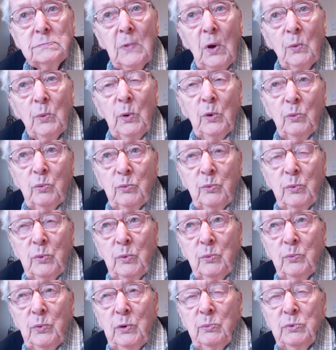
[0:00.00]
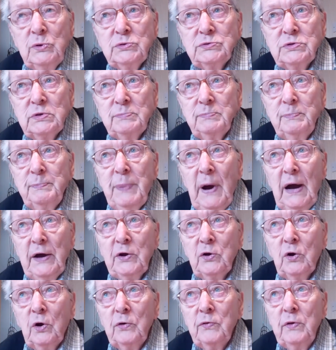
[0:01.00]
Well, we was
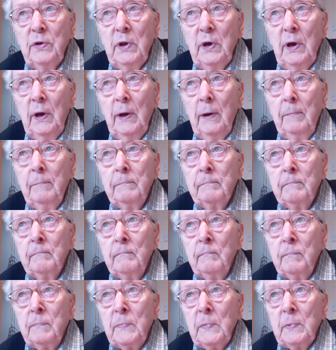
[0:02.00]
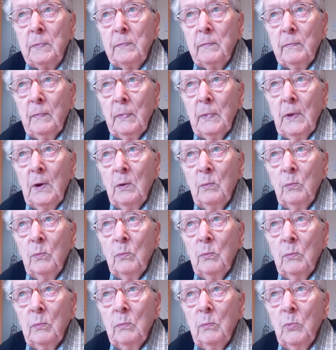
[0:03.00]
back on,
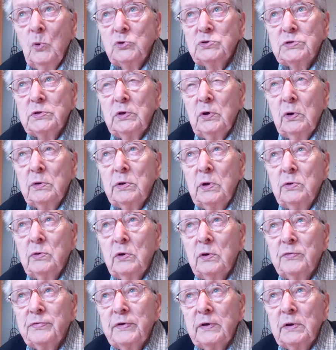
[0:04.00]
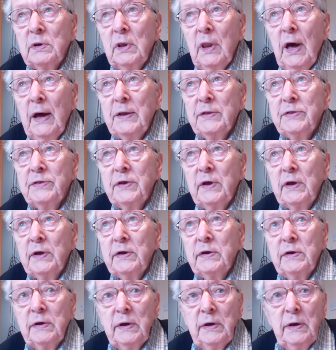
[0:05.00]
mostly on the North
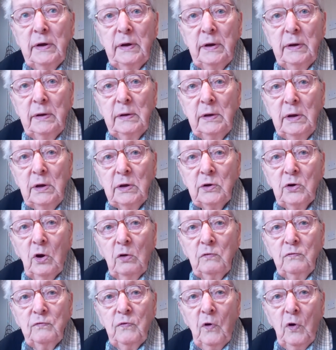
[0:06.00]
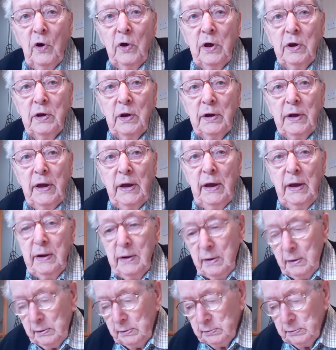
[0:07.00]
Atlantic, convoying again.